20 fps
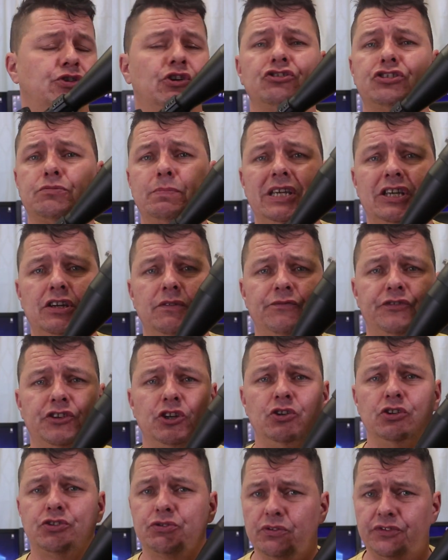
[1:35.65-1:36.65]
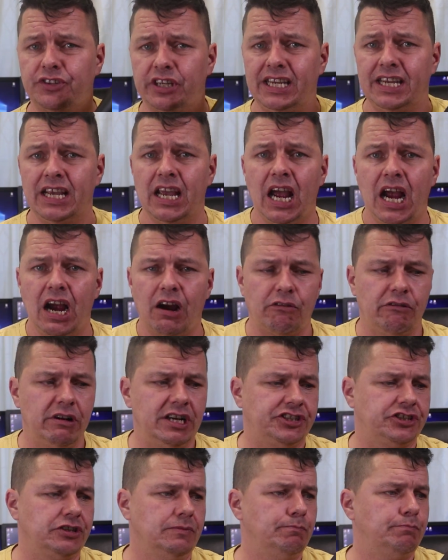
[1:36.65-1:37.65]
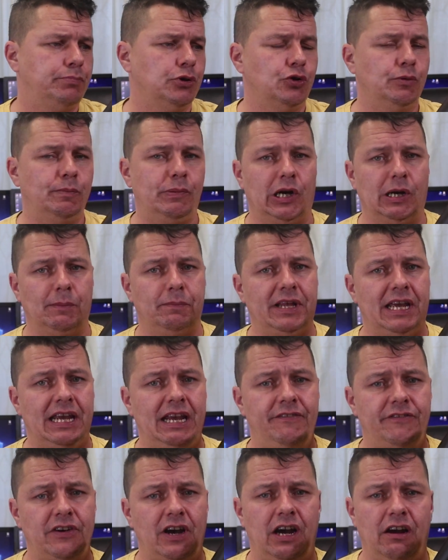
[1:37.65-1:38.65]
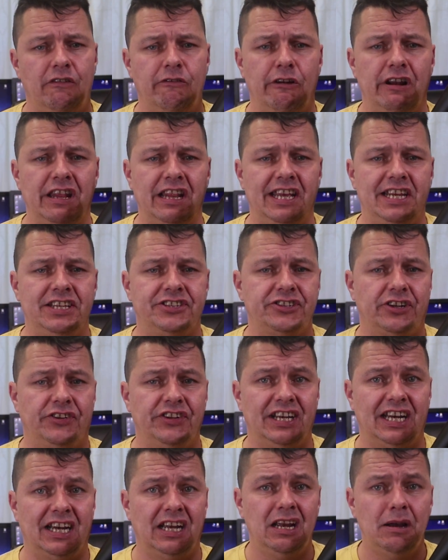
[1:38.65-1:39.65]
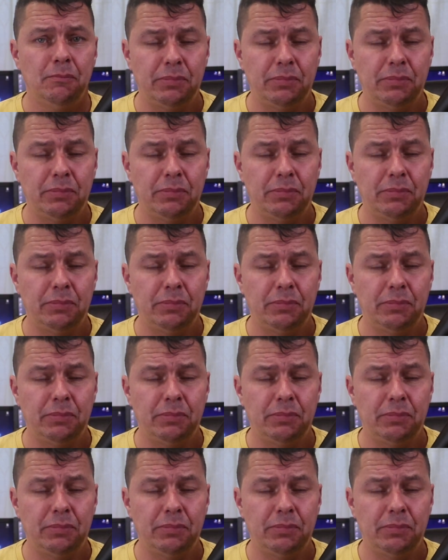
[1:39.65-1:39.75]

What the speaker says: not to be confused with the recent bullpup they've released on there.